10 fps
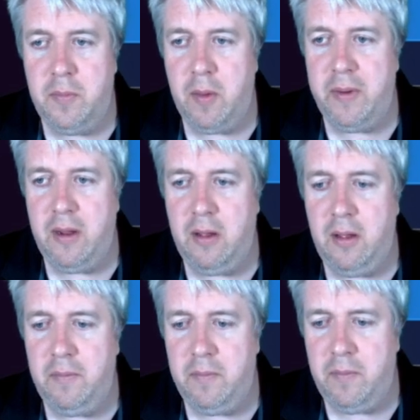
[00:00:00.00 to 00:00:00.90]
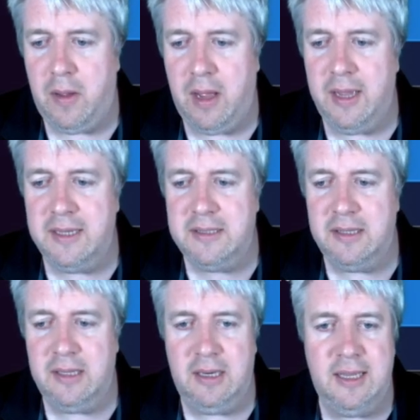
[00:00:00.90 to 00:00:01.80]
but we are highest
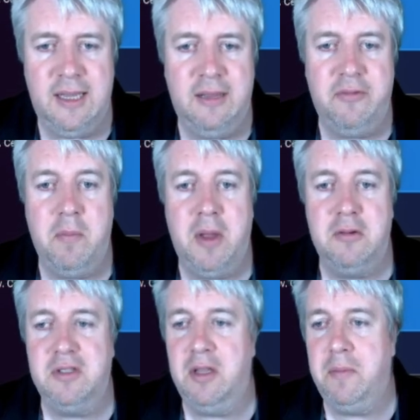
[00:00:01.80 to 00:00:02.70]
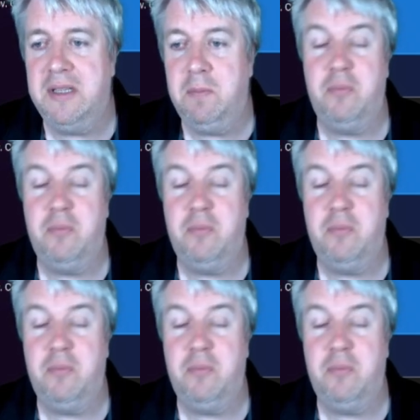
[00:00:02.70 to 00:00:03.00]
in the league for most of them.